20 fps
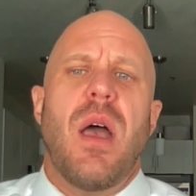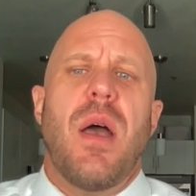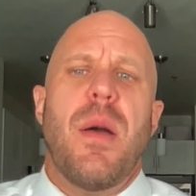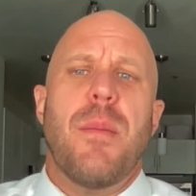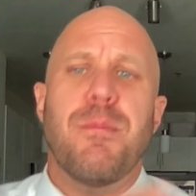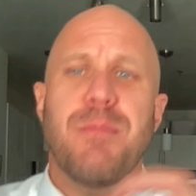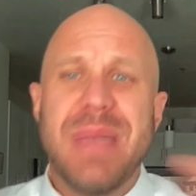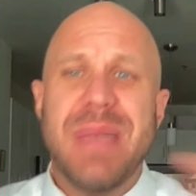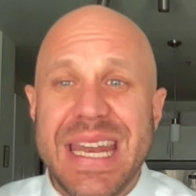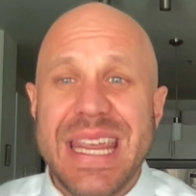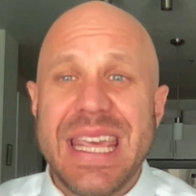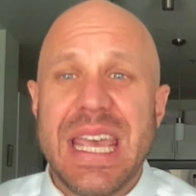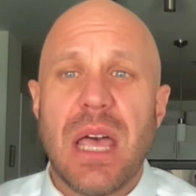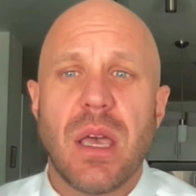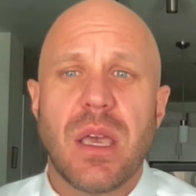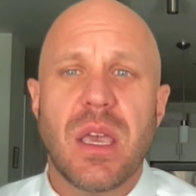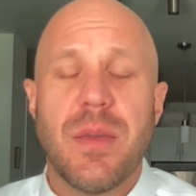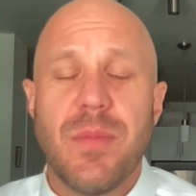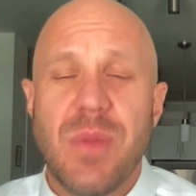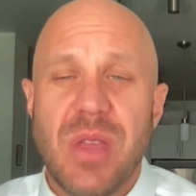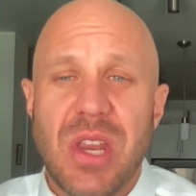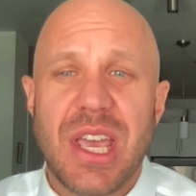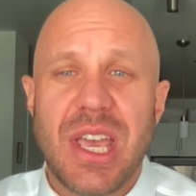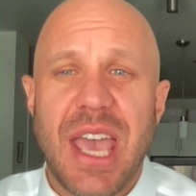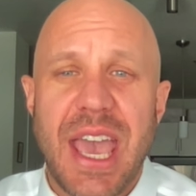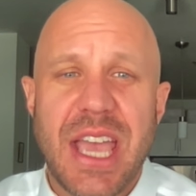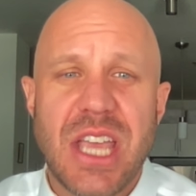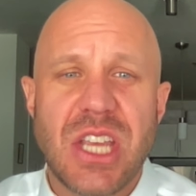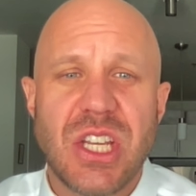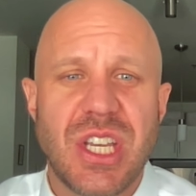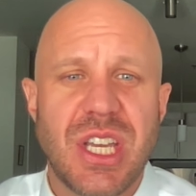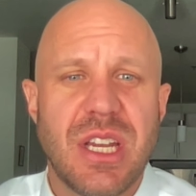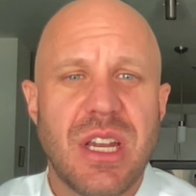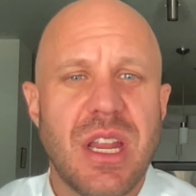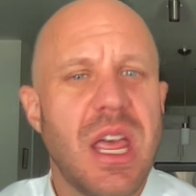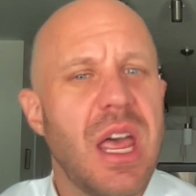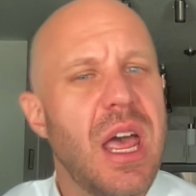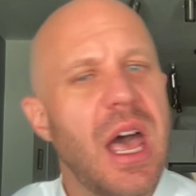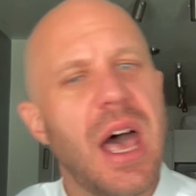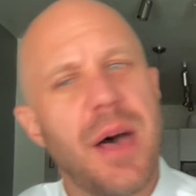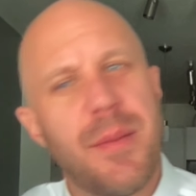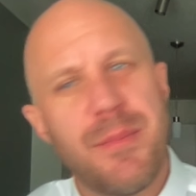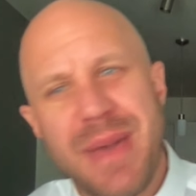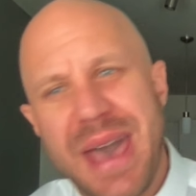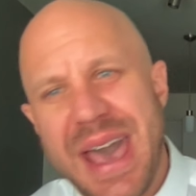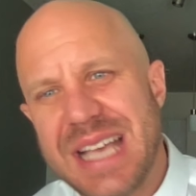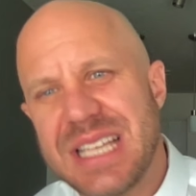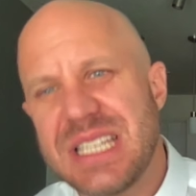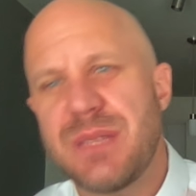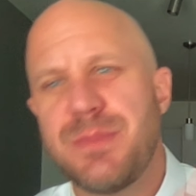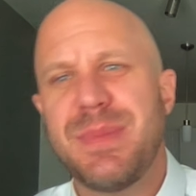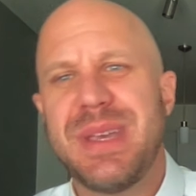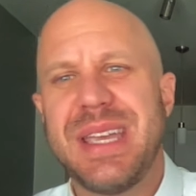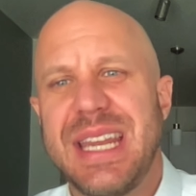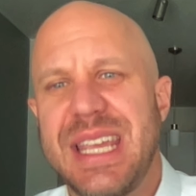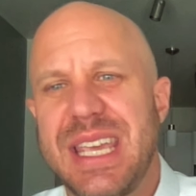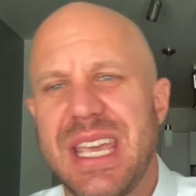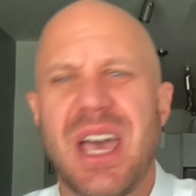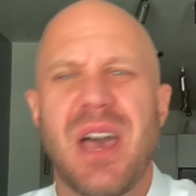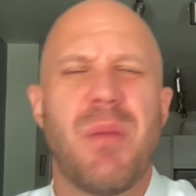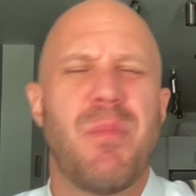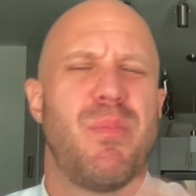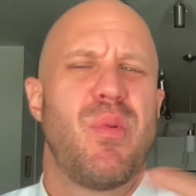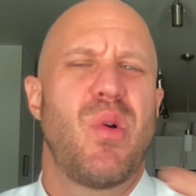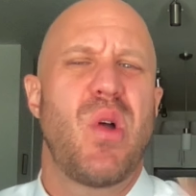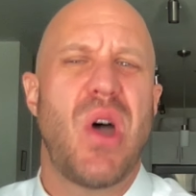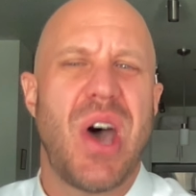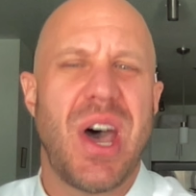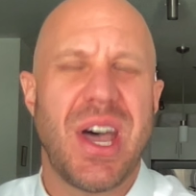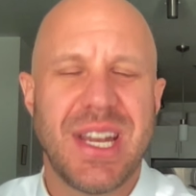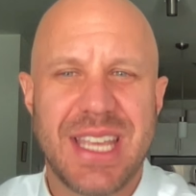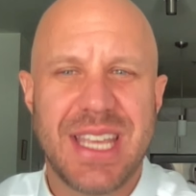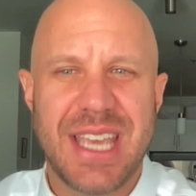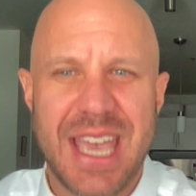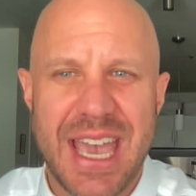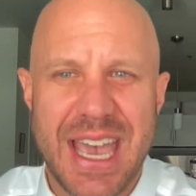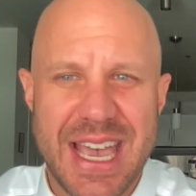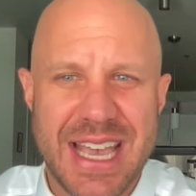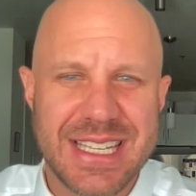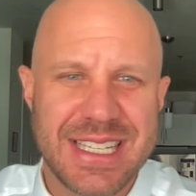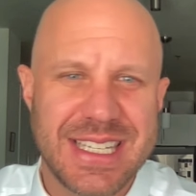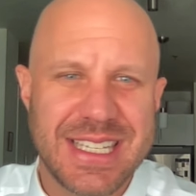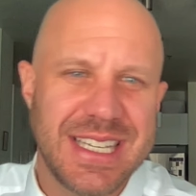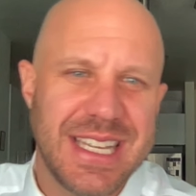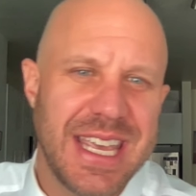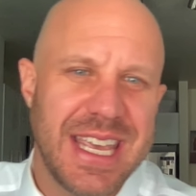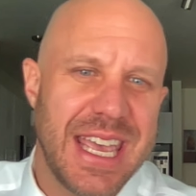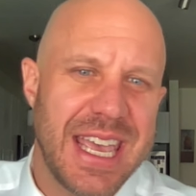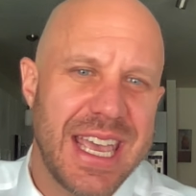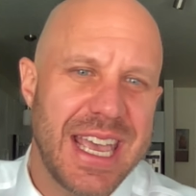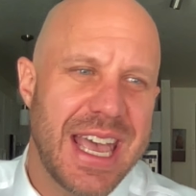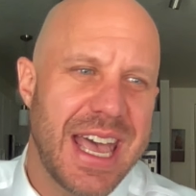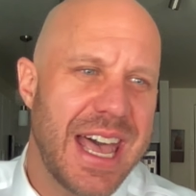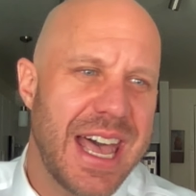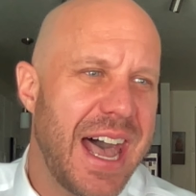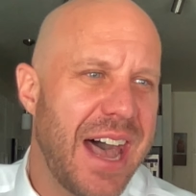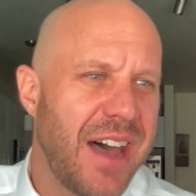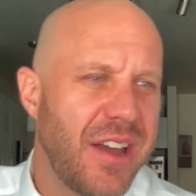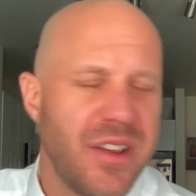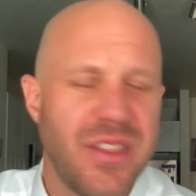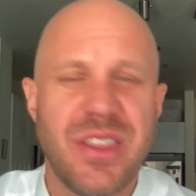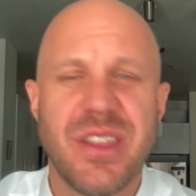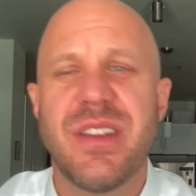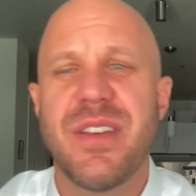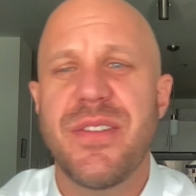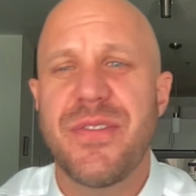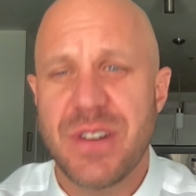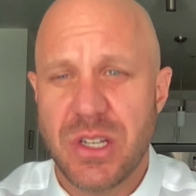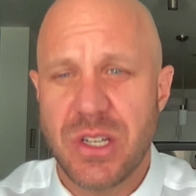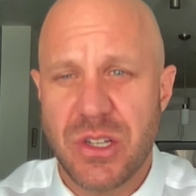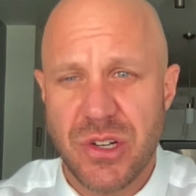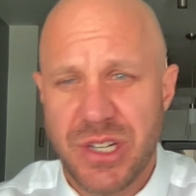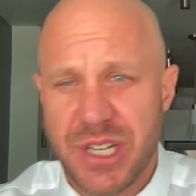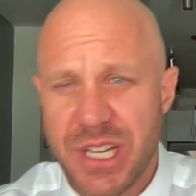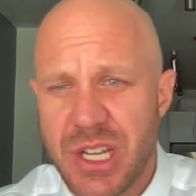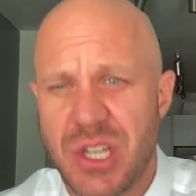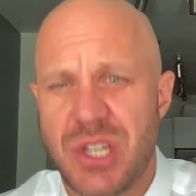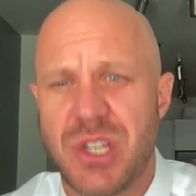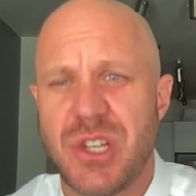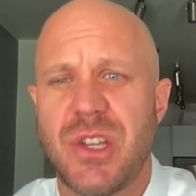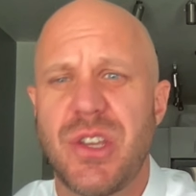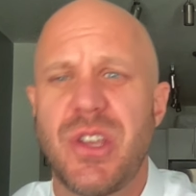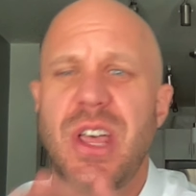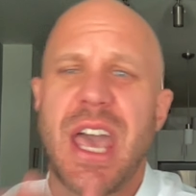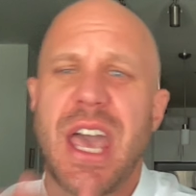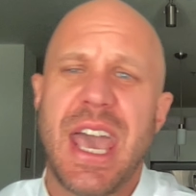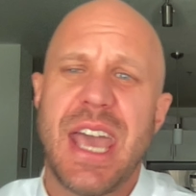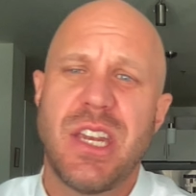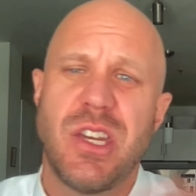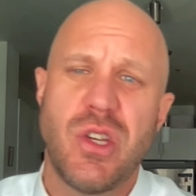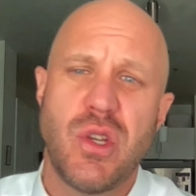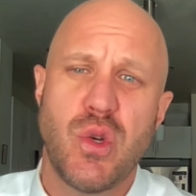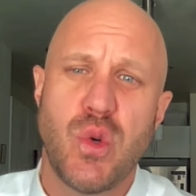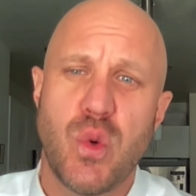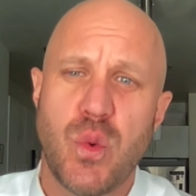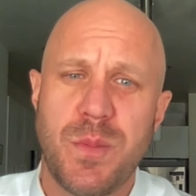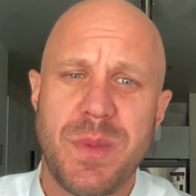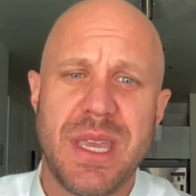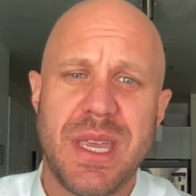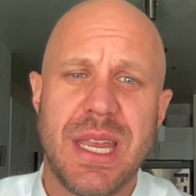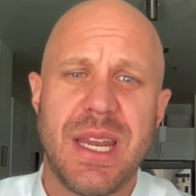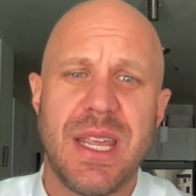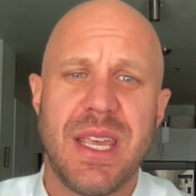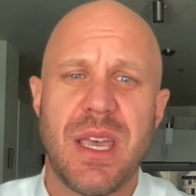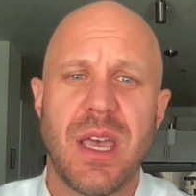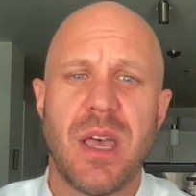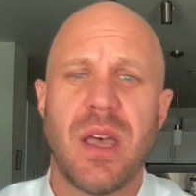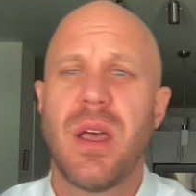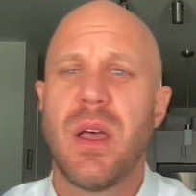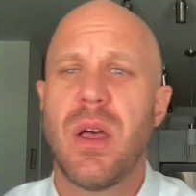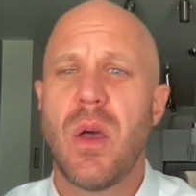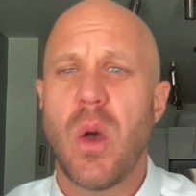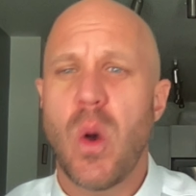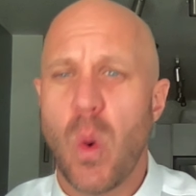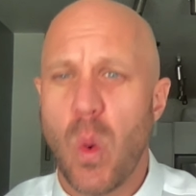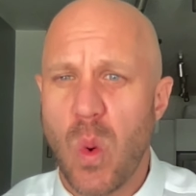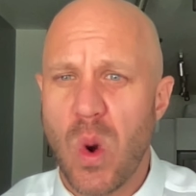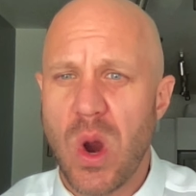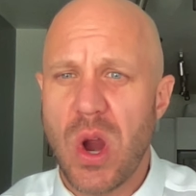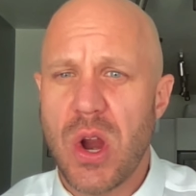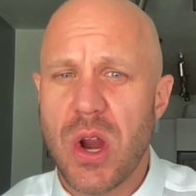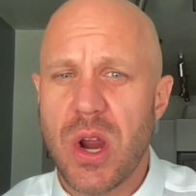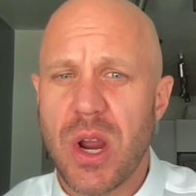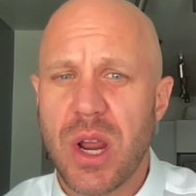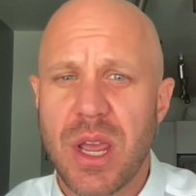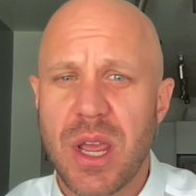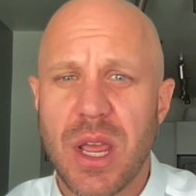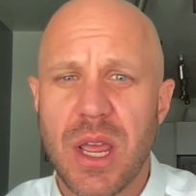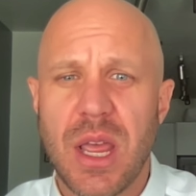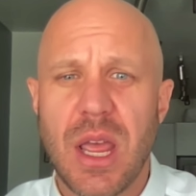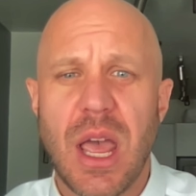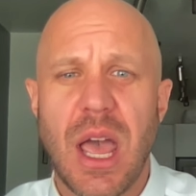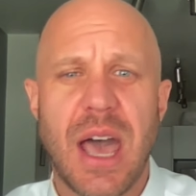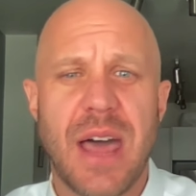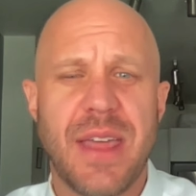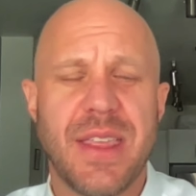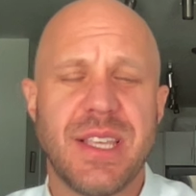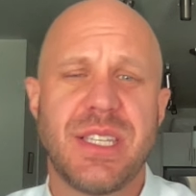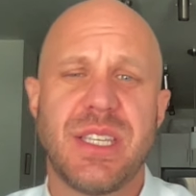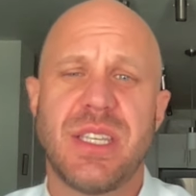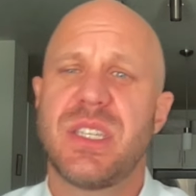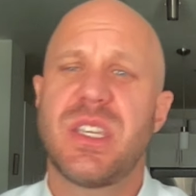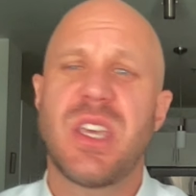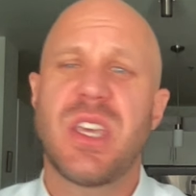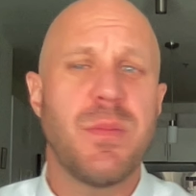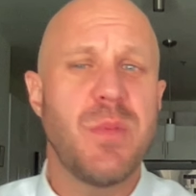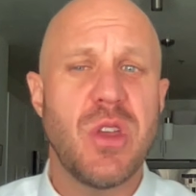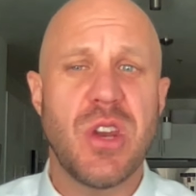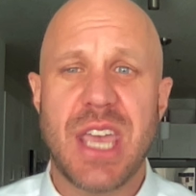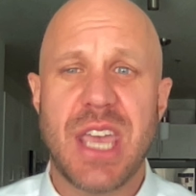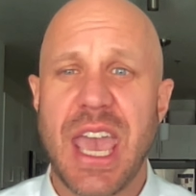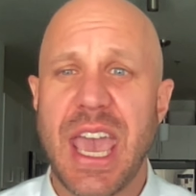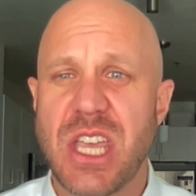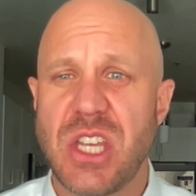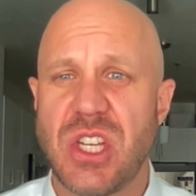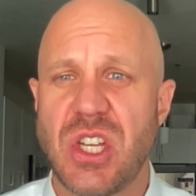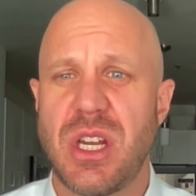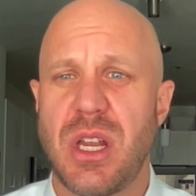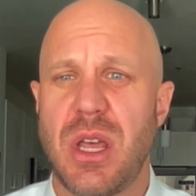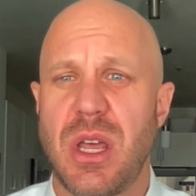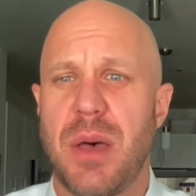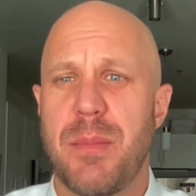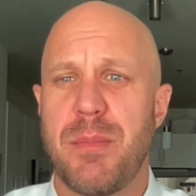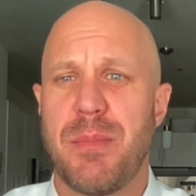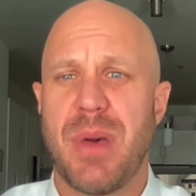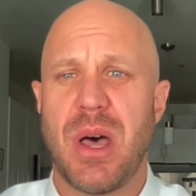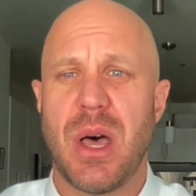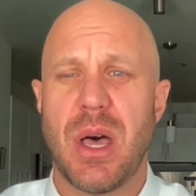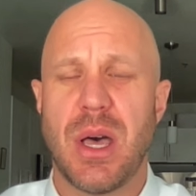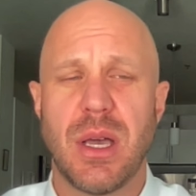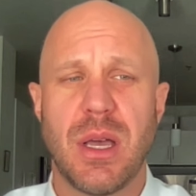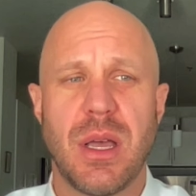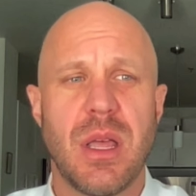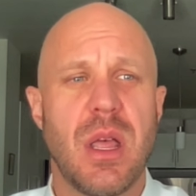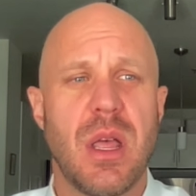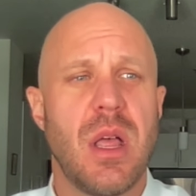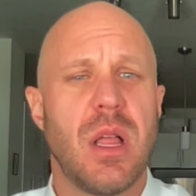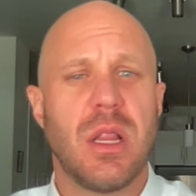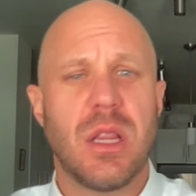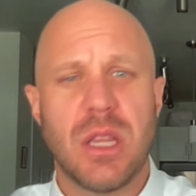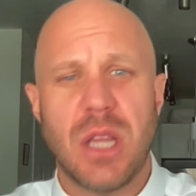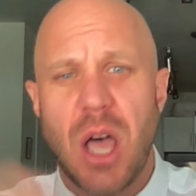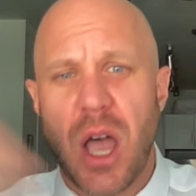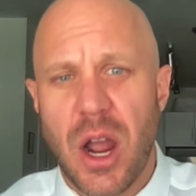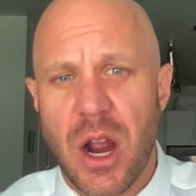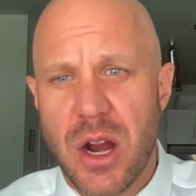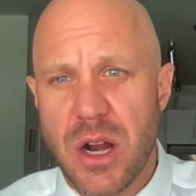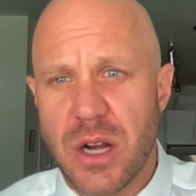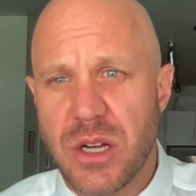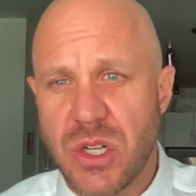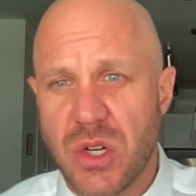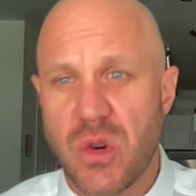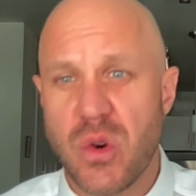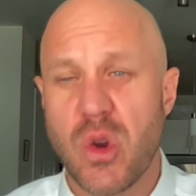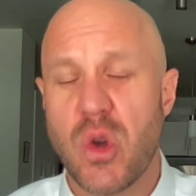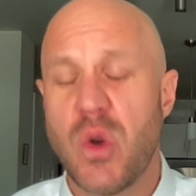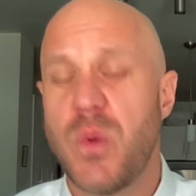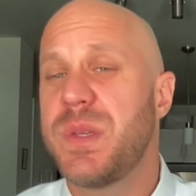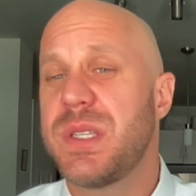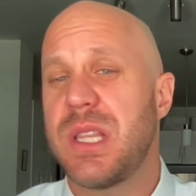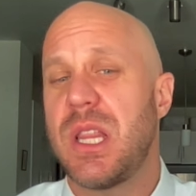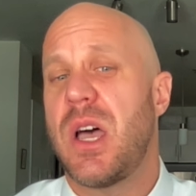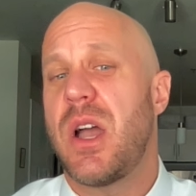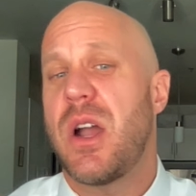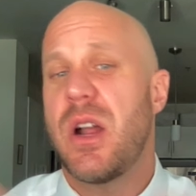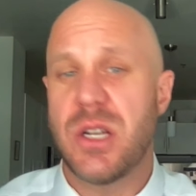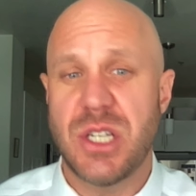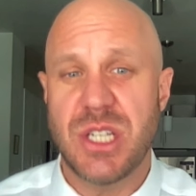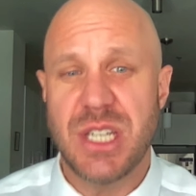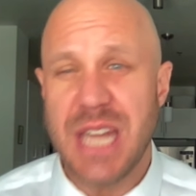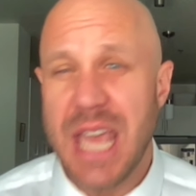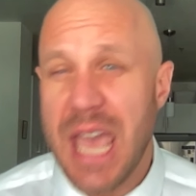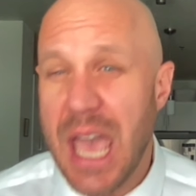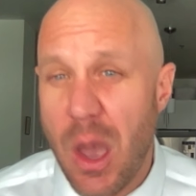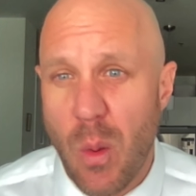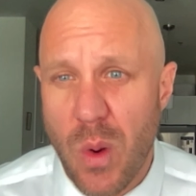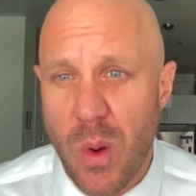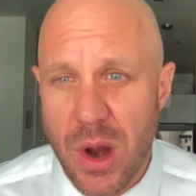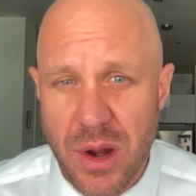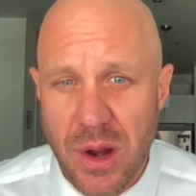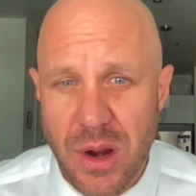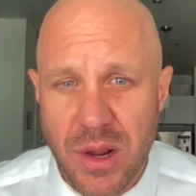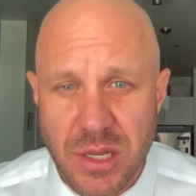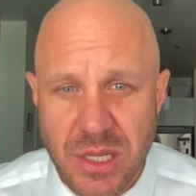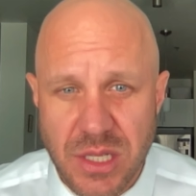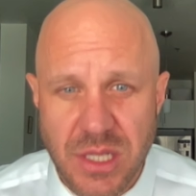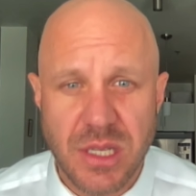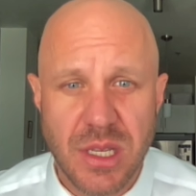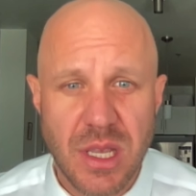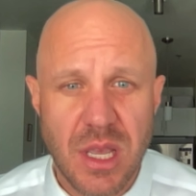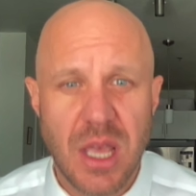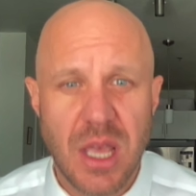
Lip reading: Media communication, mass media, broadcasting, how do the different traditional and new media work? This is communication among large groups, large networks,